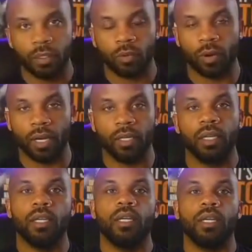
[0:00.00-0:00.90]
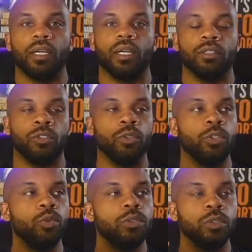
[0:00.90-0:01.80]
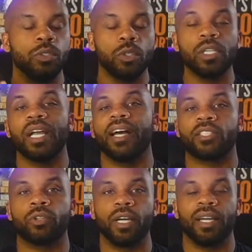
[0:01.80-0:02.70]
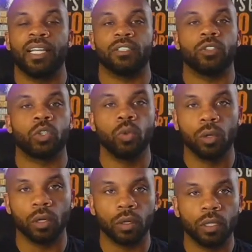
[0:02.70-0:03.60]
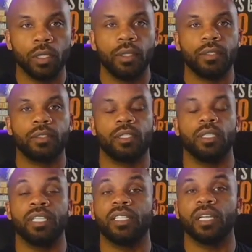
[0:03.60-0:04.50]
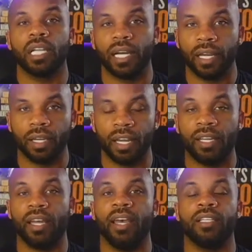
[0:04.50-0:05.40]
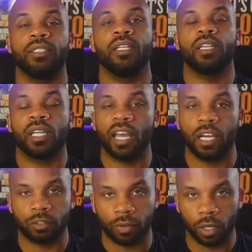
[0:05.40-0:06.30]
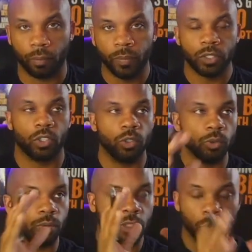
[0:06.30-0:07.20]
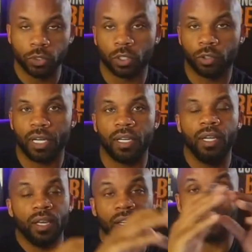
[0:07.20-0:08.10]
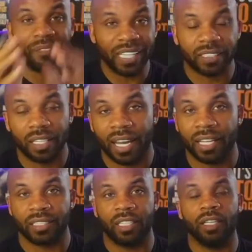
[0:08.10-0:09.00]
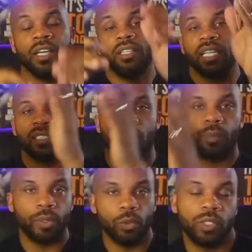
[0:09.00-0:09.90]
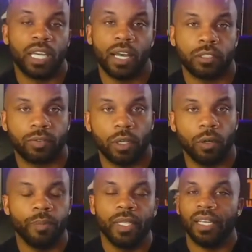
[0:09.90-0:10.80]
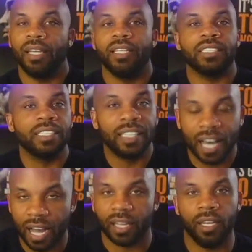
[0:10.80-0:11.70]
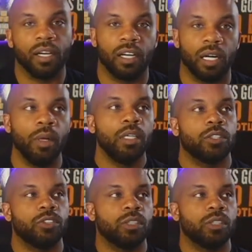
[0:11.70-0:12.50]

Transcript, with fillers: right? You you you utilize credit as a tool to get the client, aka to get the cash flow. So you use your credit and invest in an asset that's going to produce cash flow. It is not income. So just